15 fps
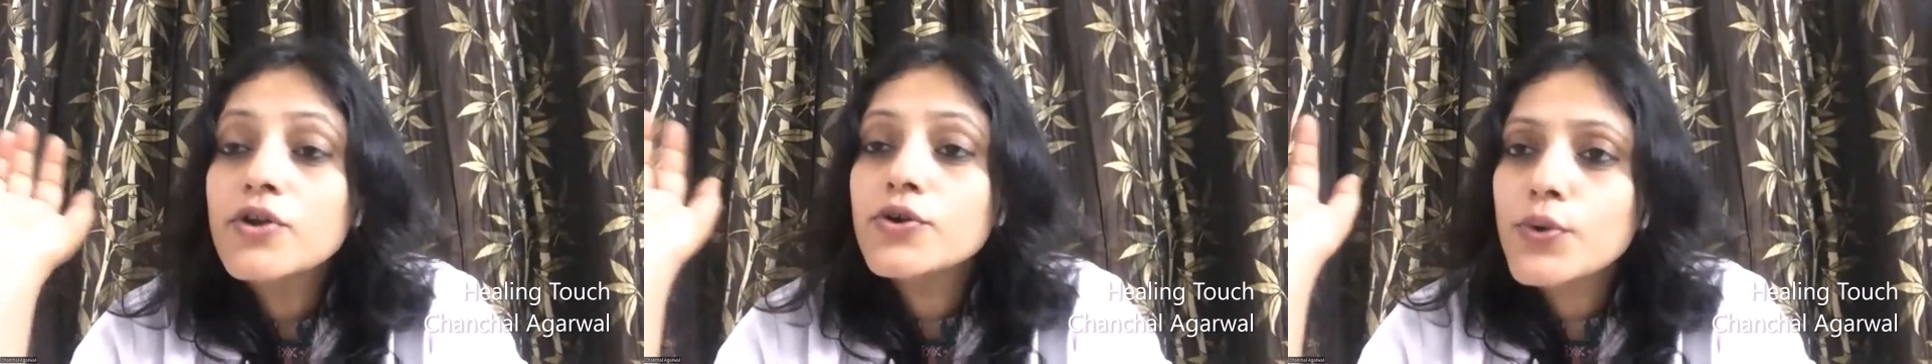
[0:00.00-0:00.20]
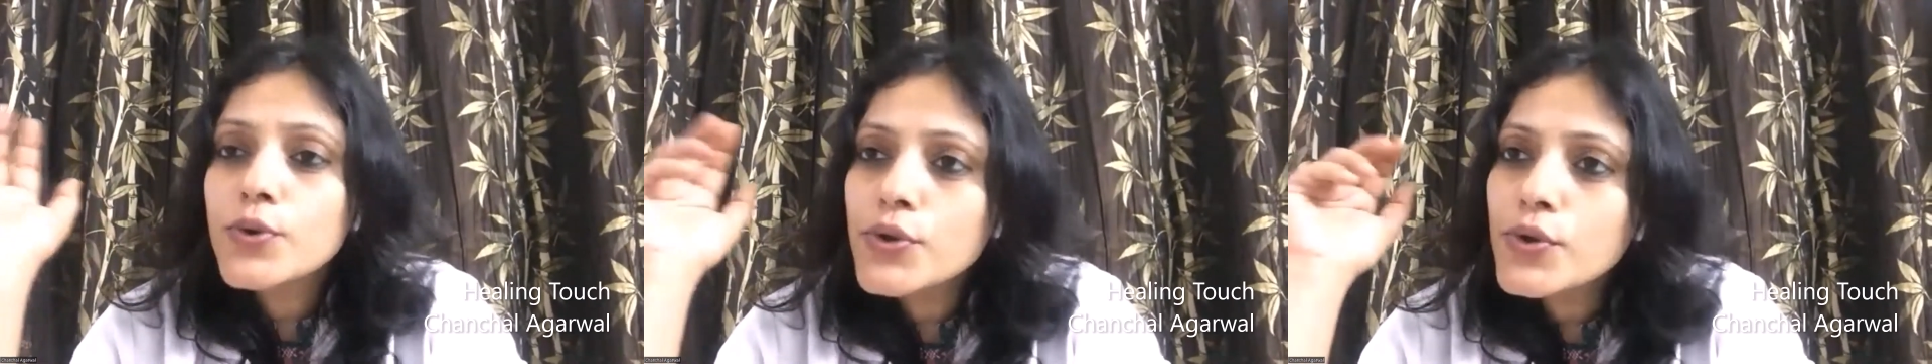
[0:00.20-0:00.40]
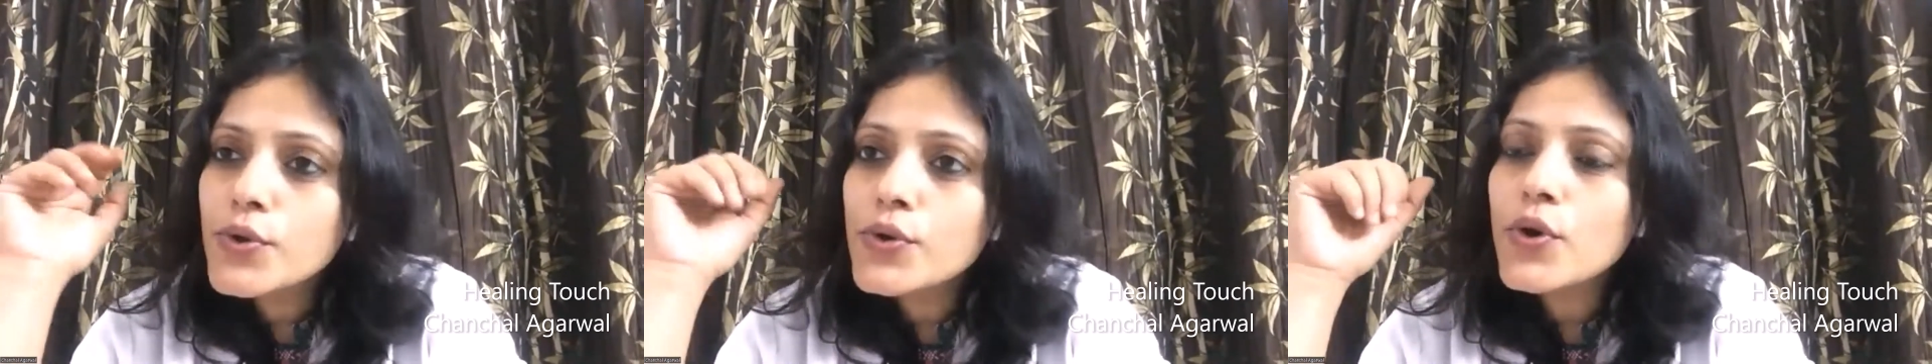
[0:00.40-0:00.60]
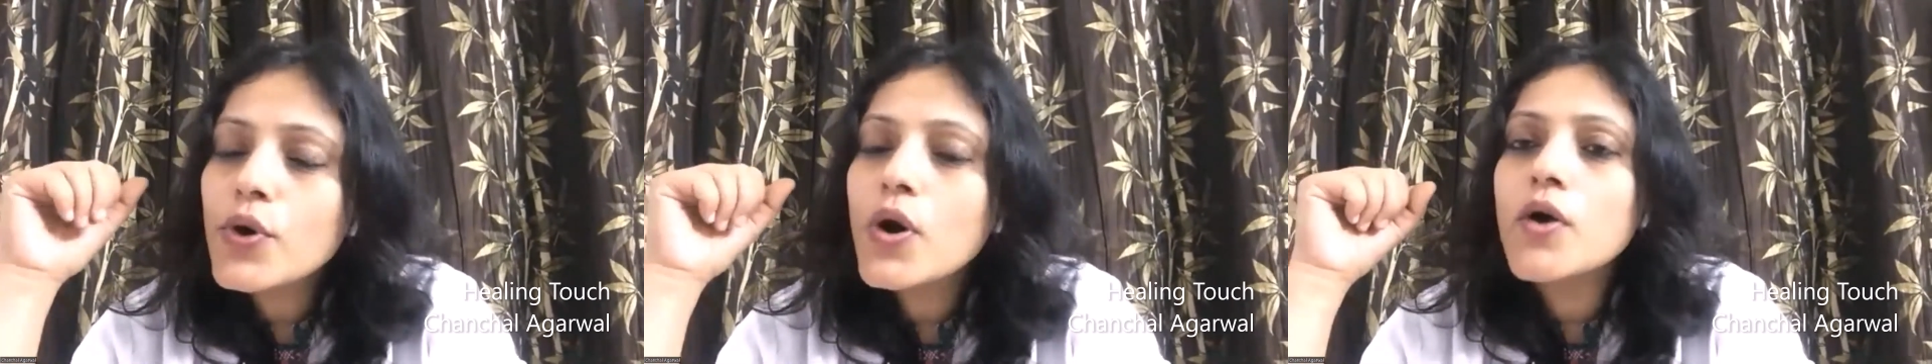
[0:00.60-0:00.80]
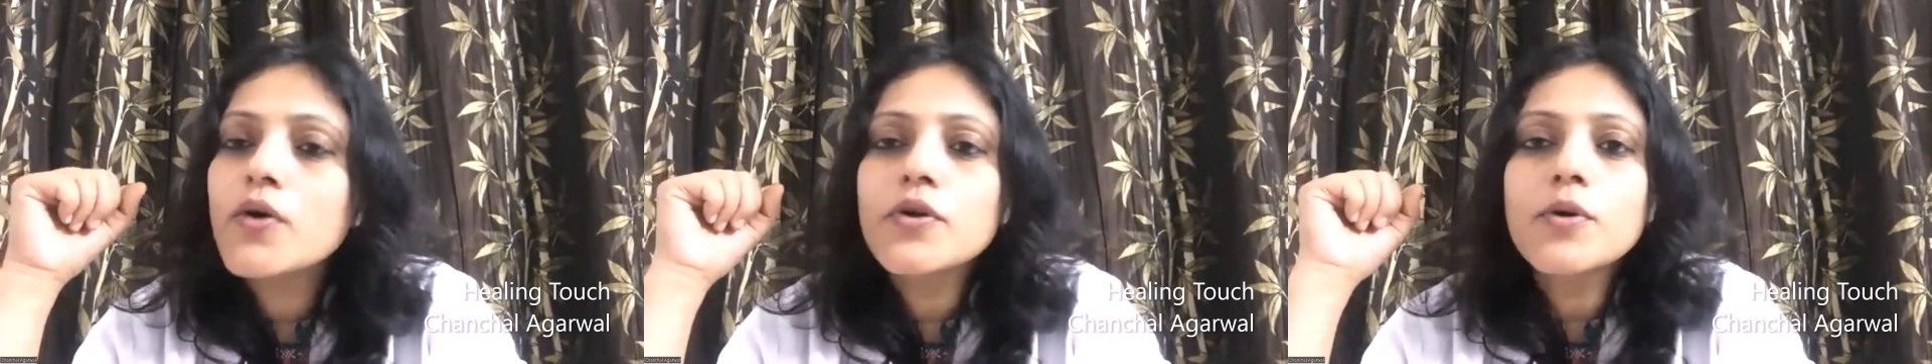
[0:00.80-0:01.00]
Do you
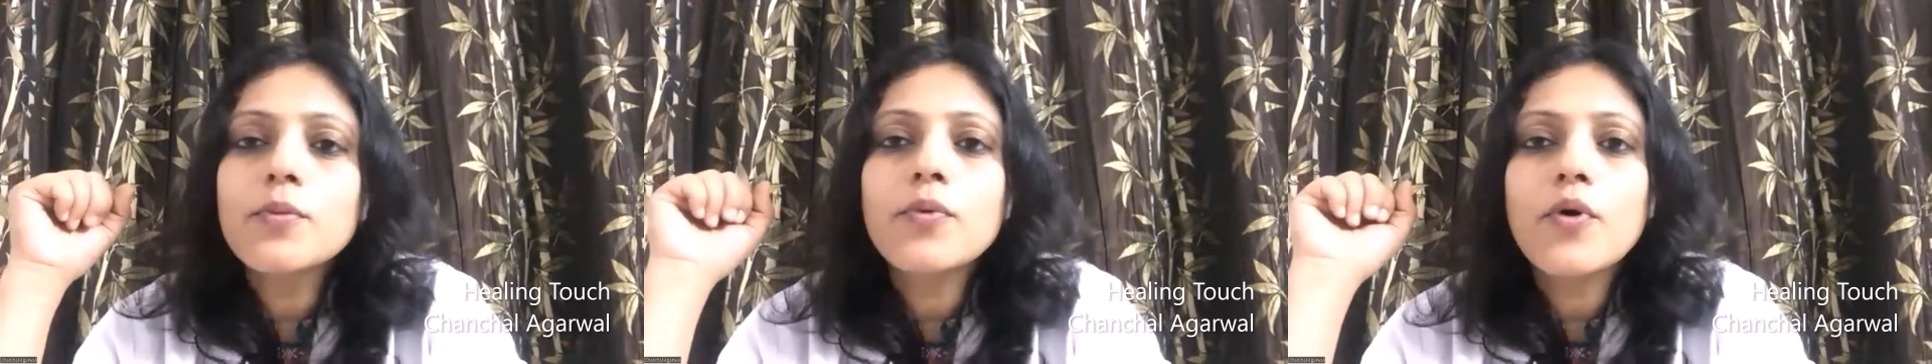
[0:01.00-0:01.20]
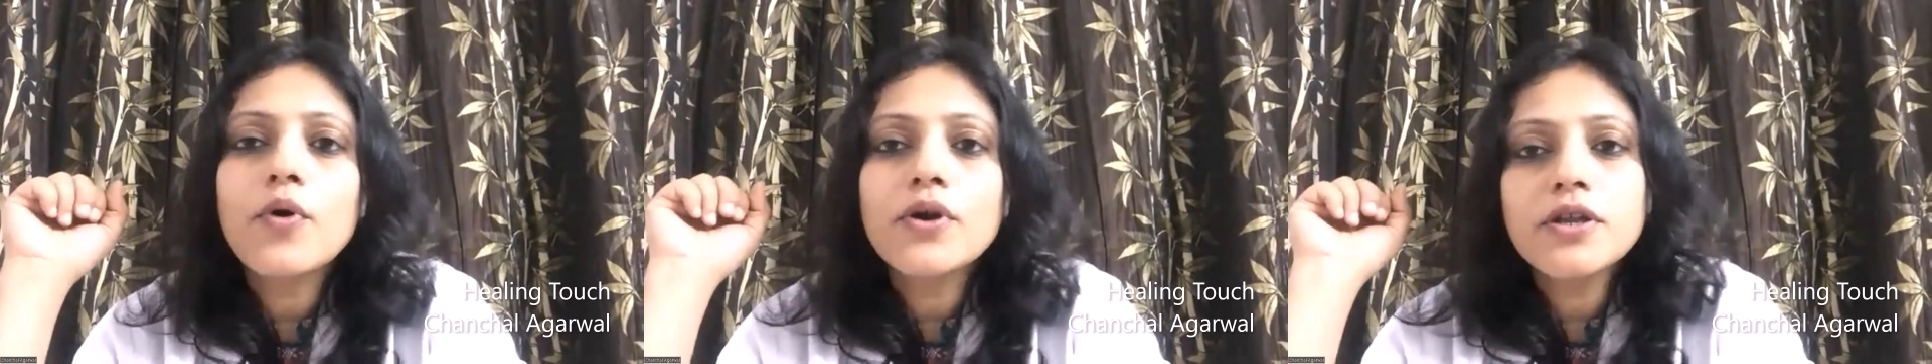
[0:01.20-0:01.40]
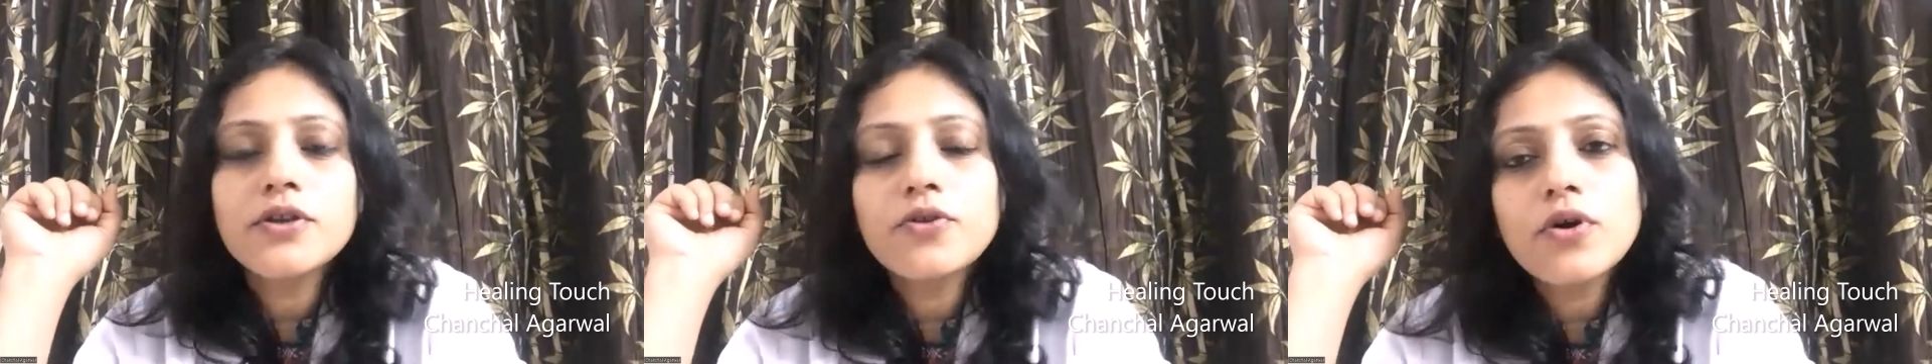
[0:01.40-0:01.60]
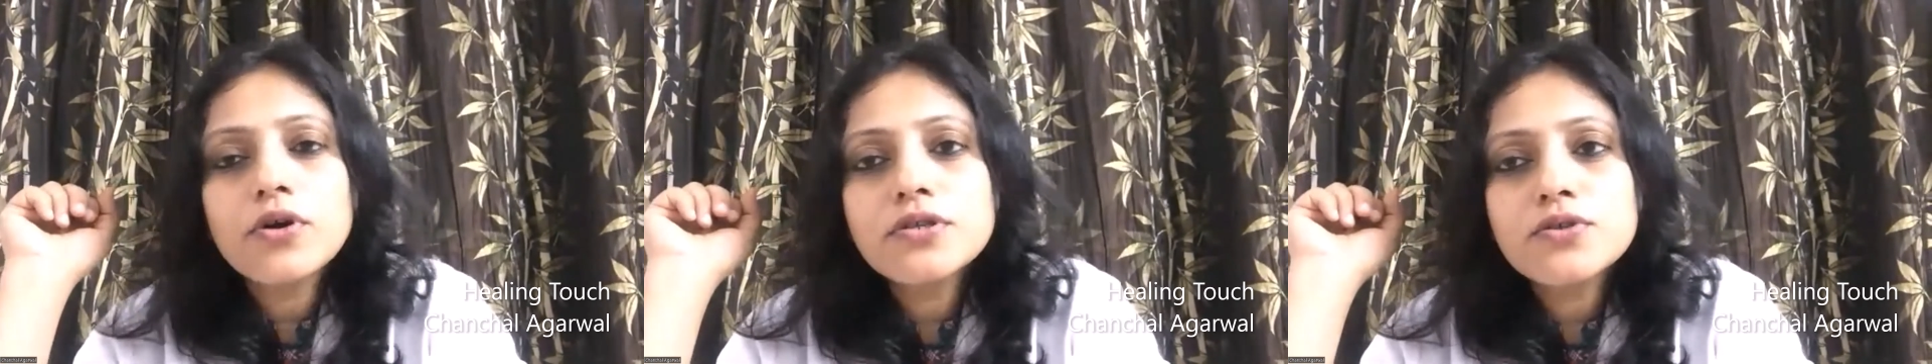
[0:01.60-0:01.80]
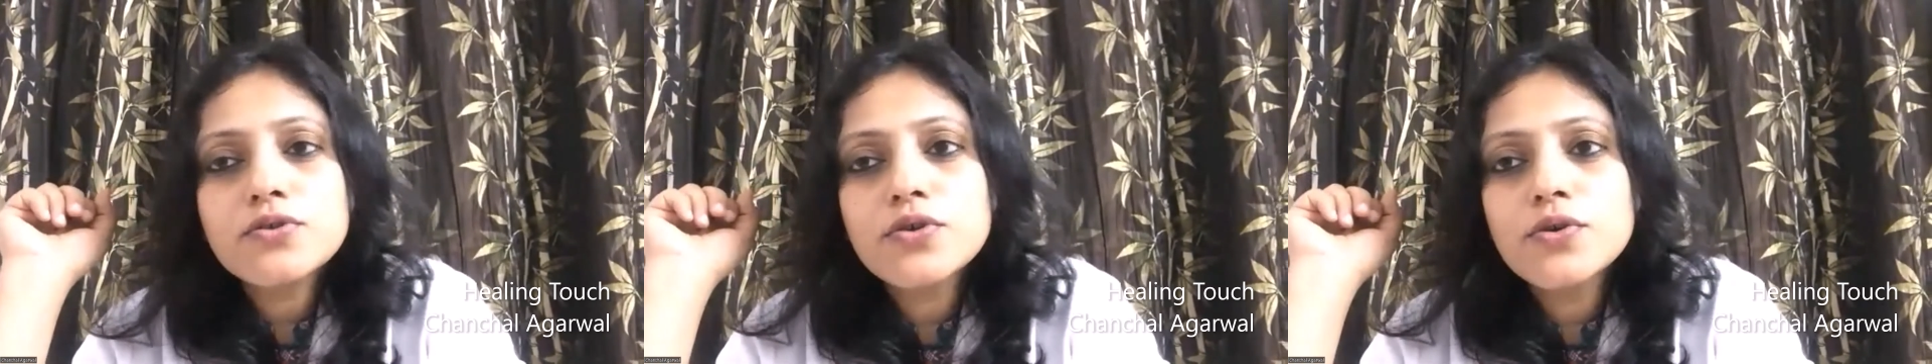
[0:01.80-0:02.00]
know how your body
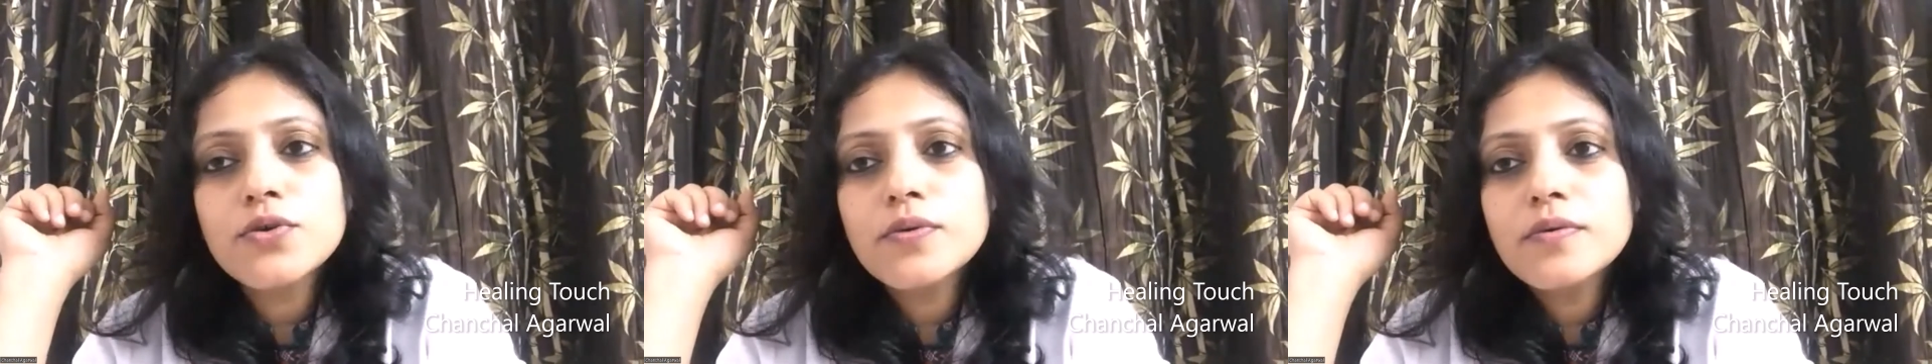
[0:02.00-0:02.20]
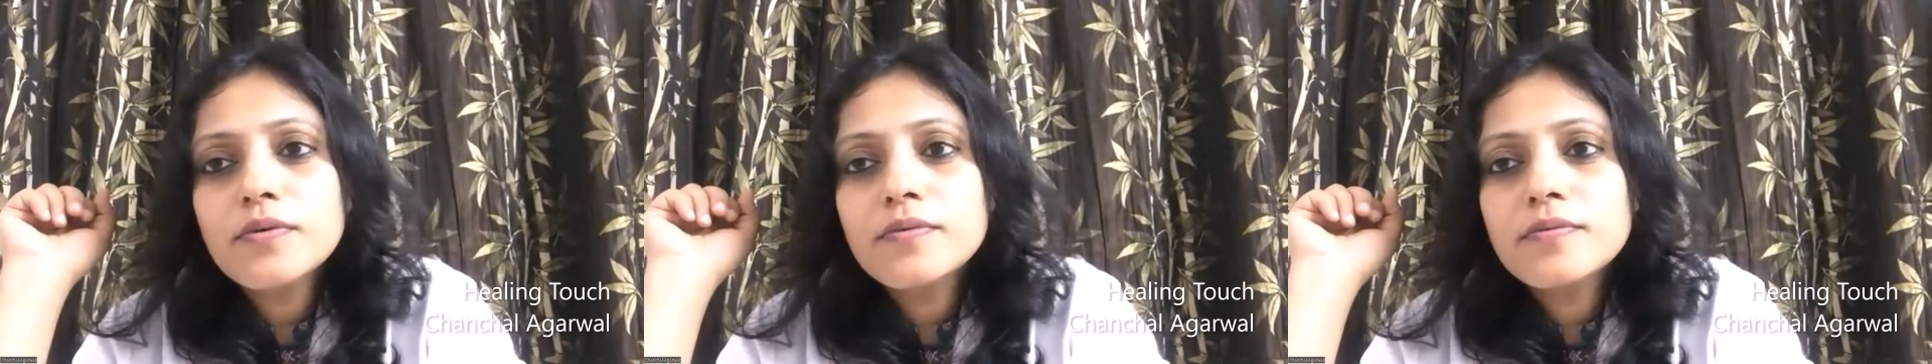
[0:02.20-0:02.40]
talks to you?